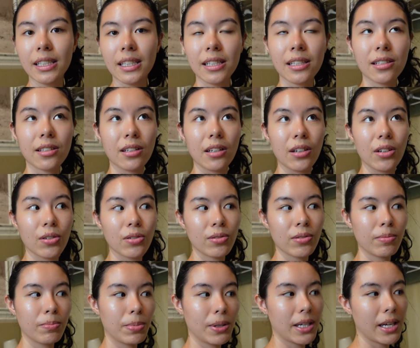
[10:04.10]
So,
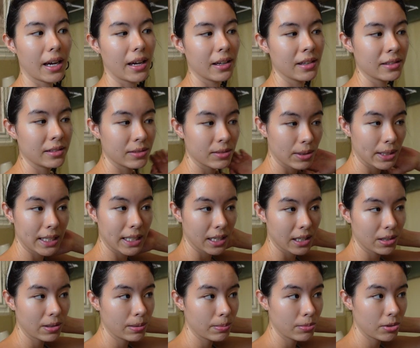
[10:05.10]
but yeah, right
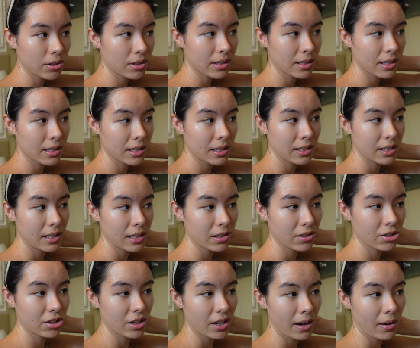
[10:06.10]
now I'm just gonna take a
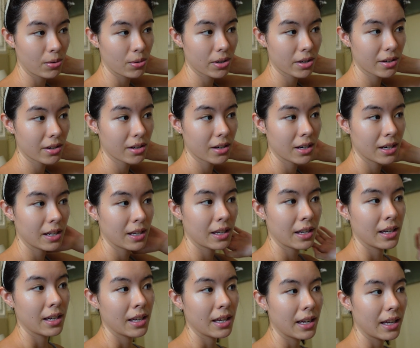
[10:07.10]
shower
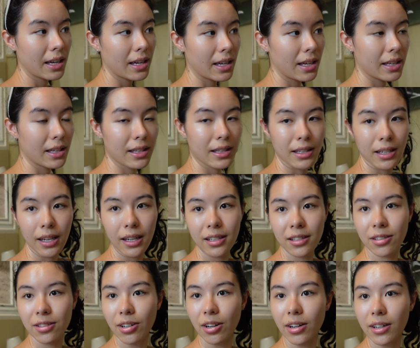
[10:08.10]
and
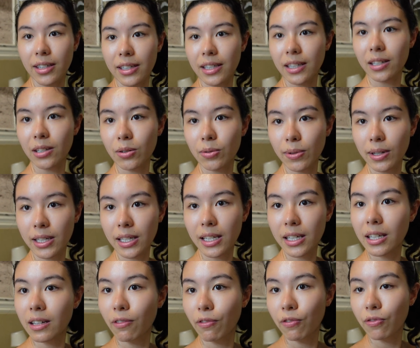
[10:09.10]
start getting
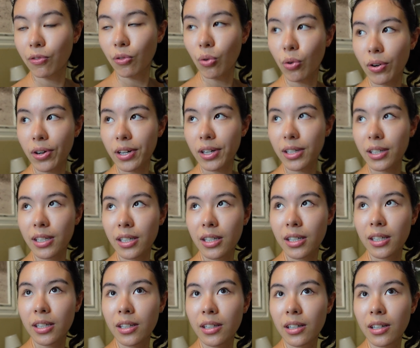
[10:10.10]
ready for
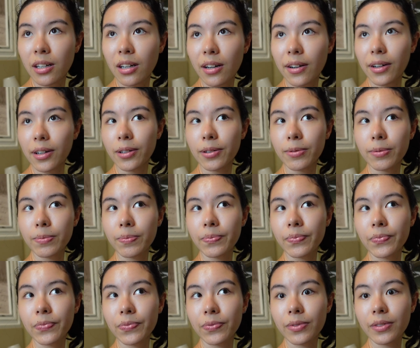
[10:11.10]

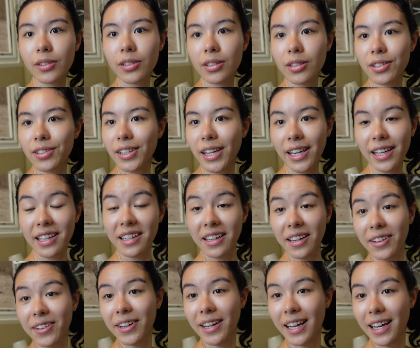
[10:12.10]
um, hanging
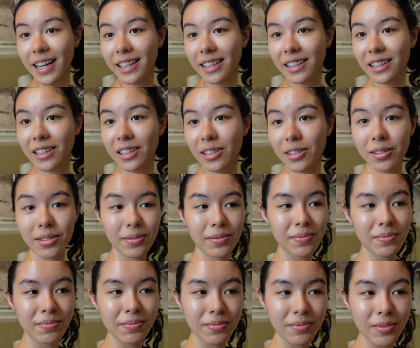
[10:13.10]
out at the
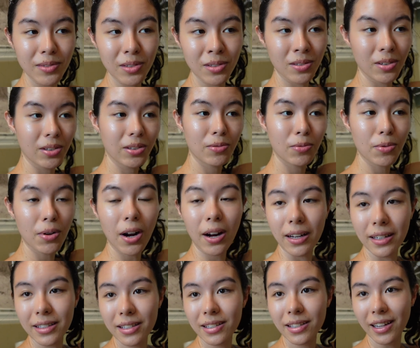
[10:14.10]
on the
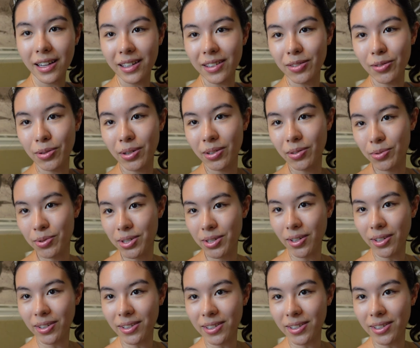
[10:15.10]
rocks uh, we saw